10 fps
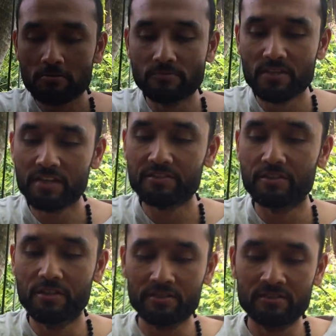texture
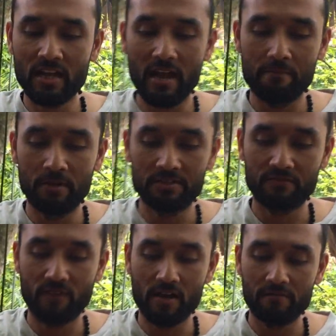doesn't have much
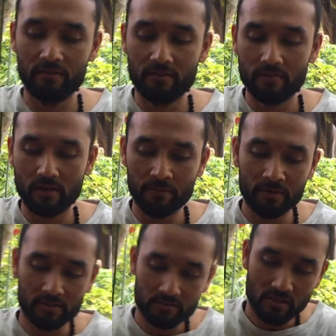fiber I
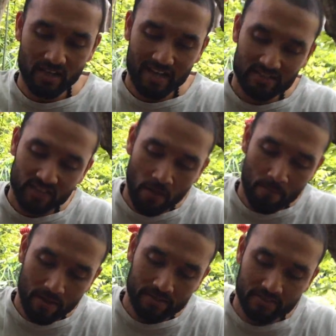mean it has some
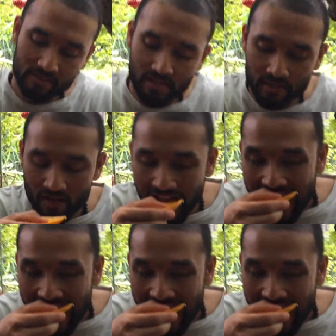by the skin